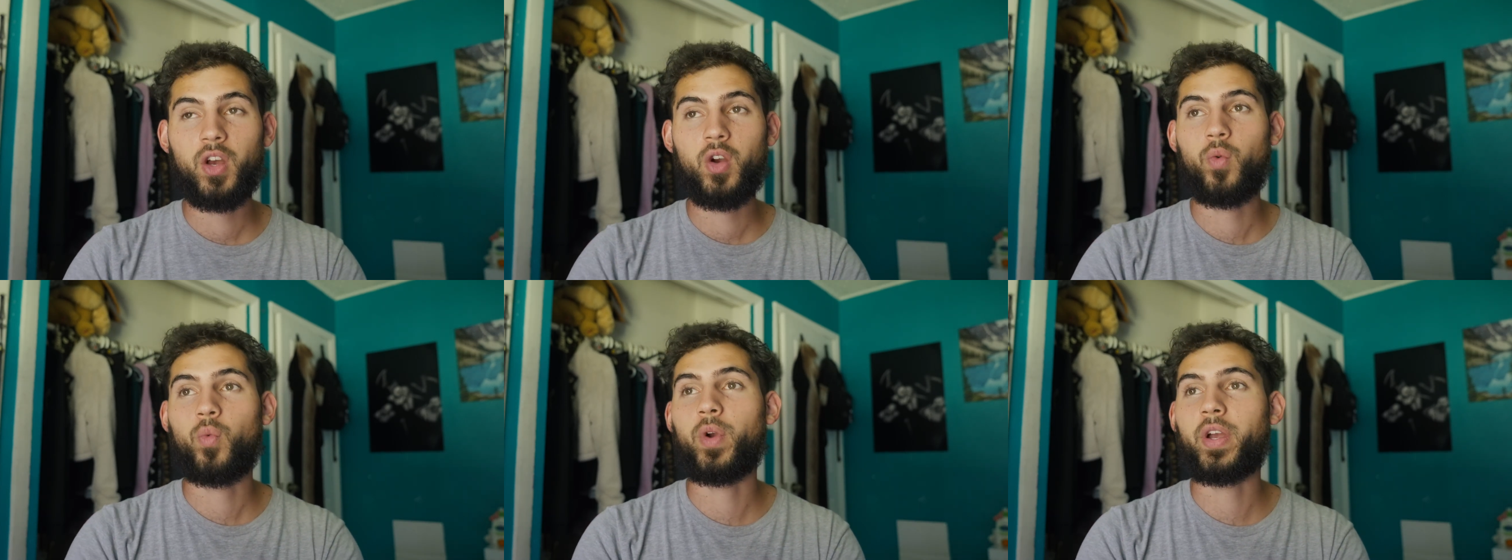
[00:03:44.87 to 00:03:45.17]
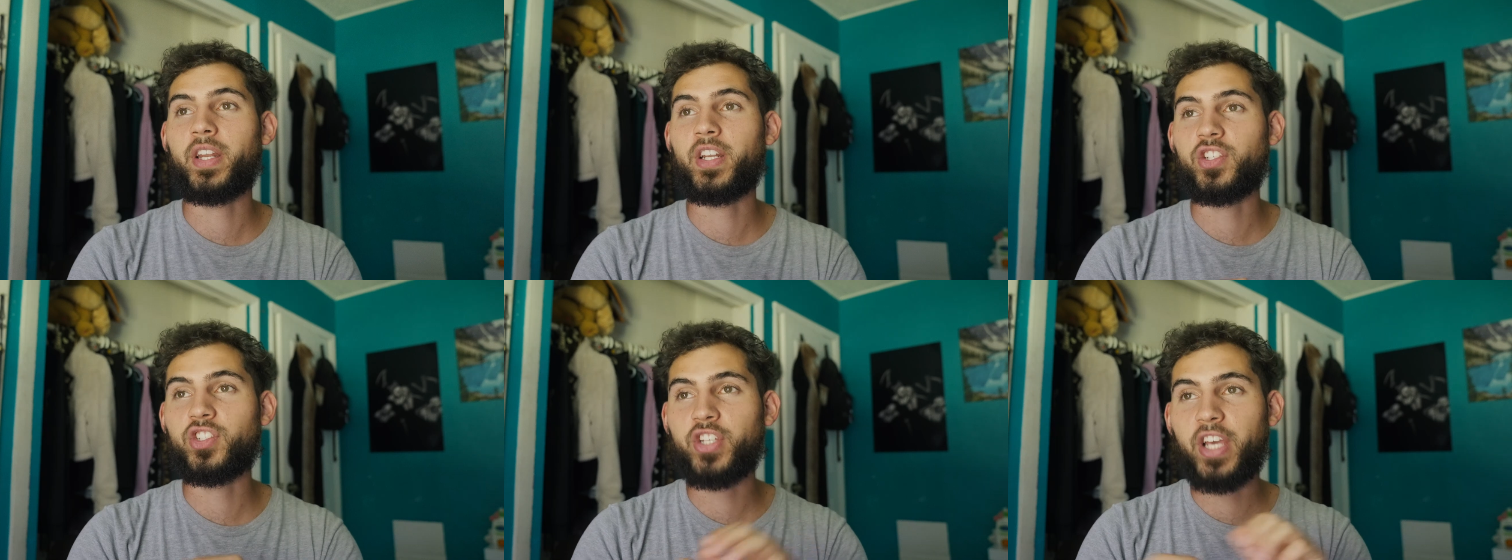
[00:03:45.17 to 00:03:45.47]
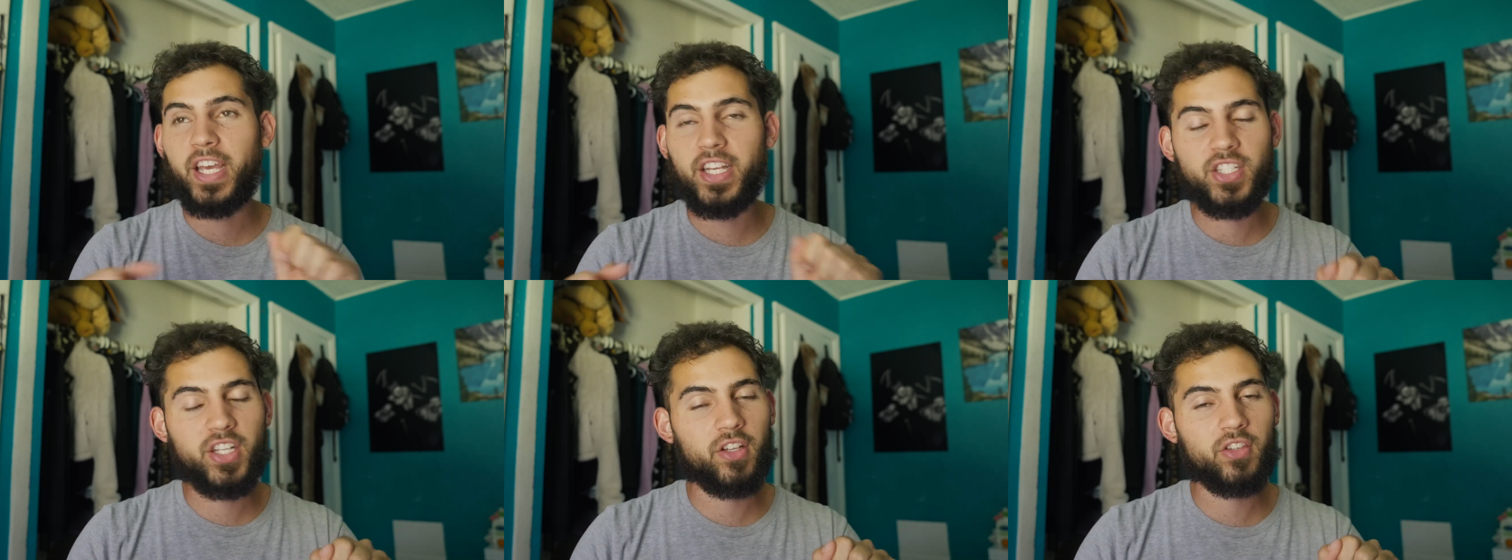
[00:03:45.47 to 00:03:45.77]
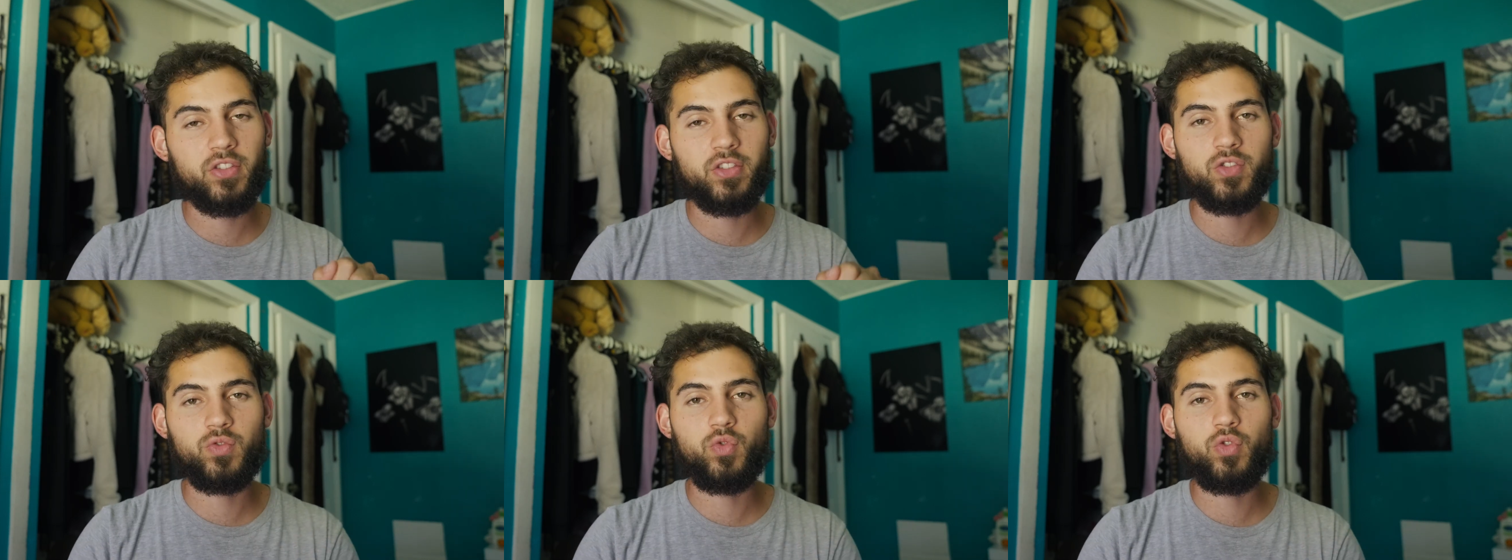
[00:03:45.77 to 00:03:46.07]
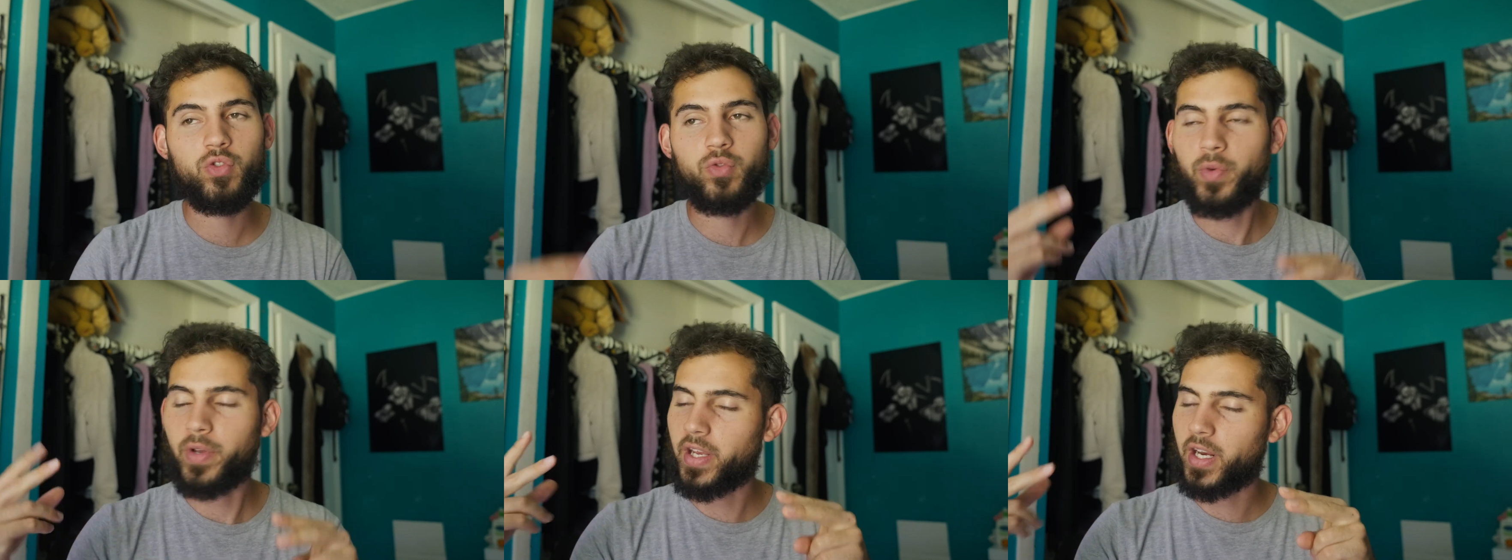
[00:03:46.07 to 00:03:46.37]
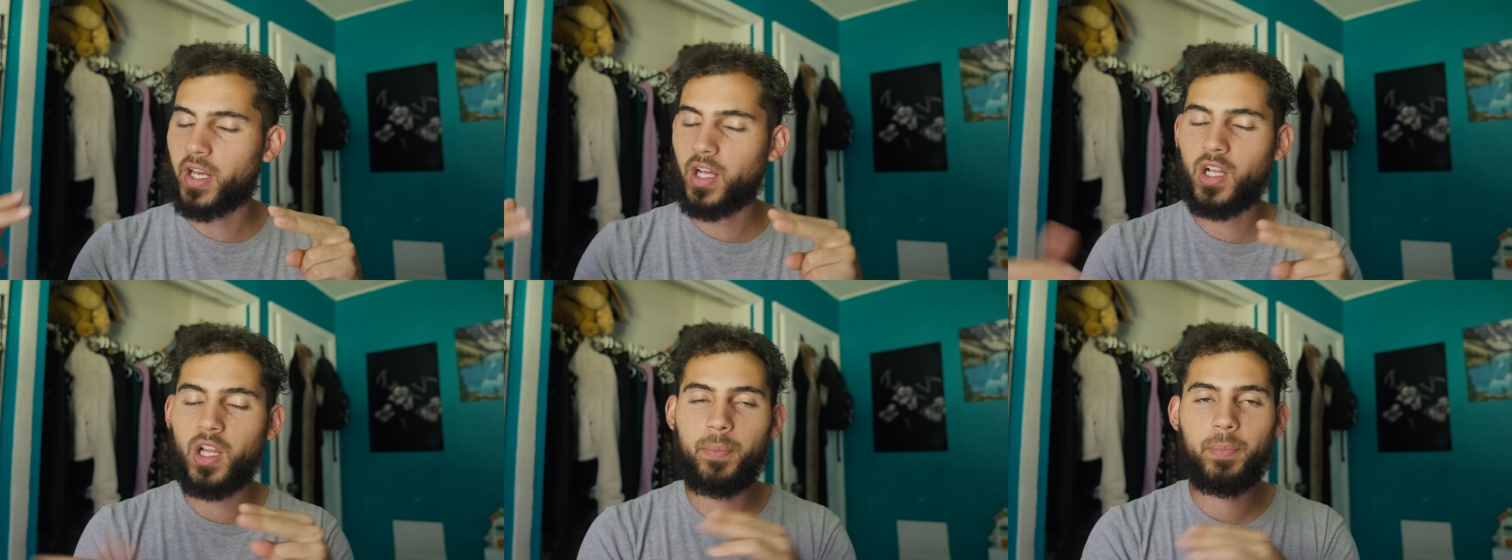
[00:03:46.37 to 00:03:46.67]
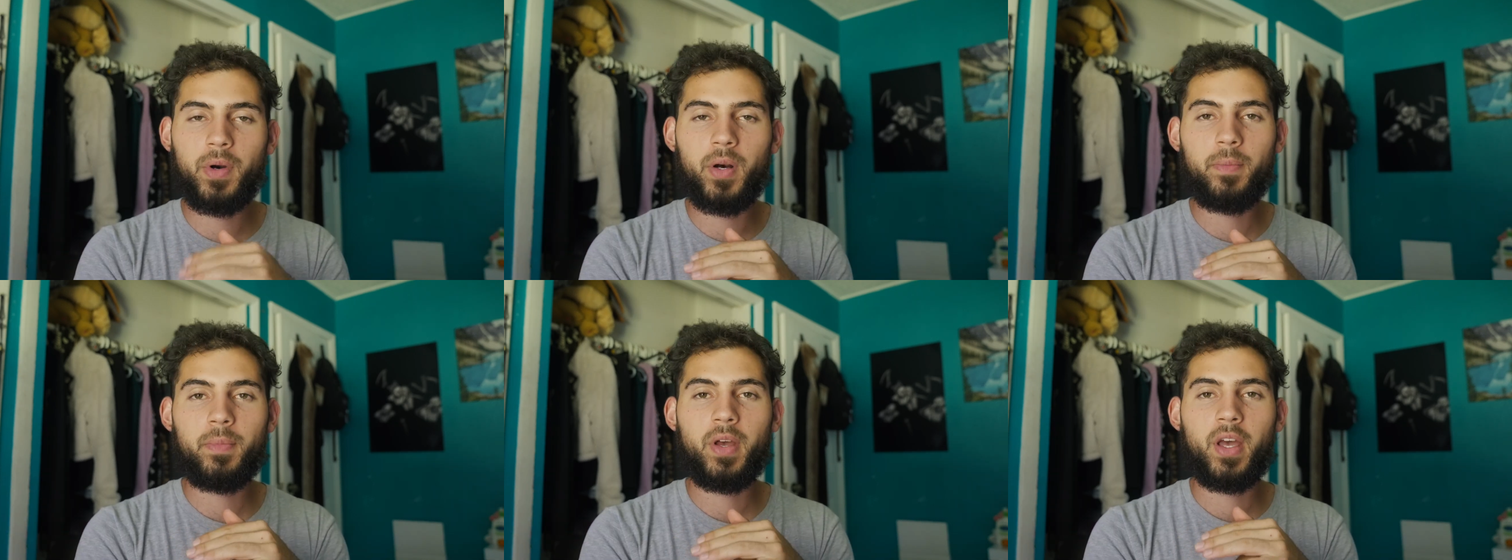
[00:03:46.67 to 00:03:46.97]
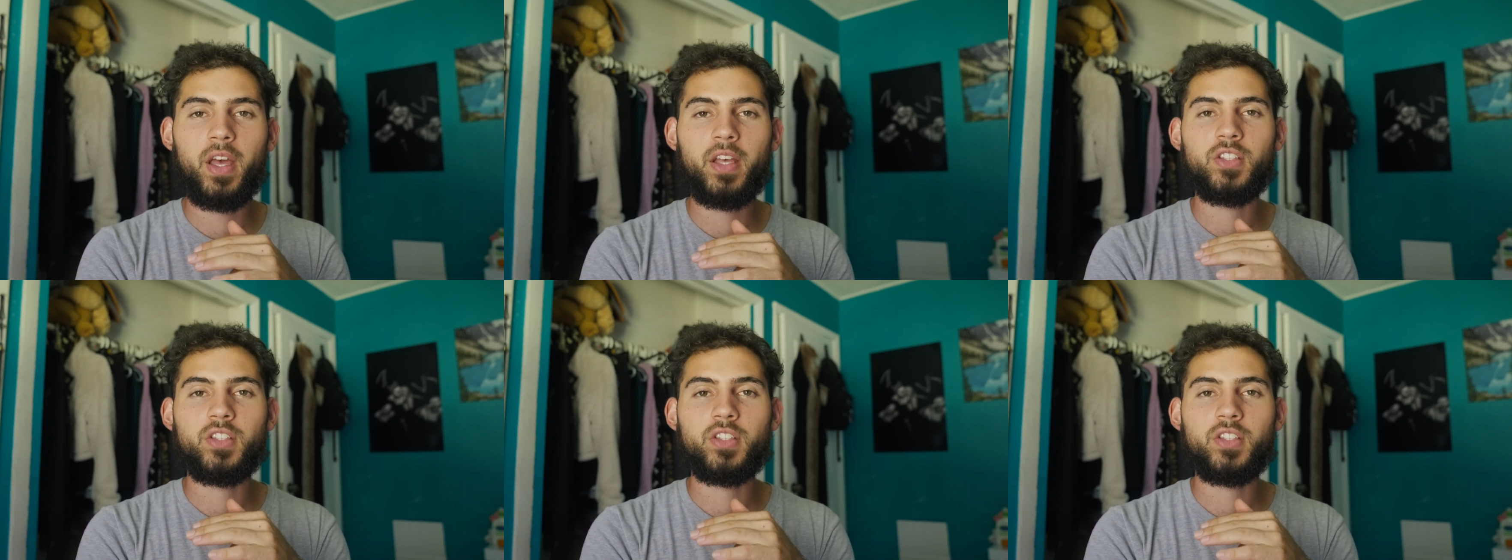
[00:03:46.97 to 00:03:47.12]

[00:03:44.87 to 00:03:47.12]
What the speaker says: We're going to change out these roots. We're going to clip them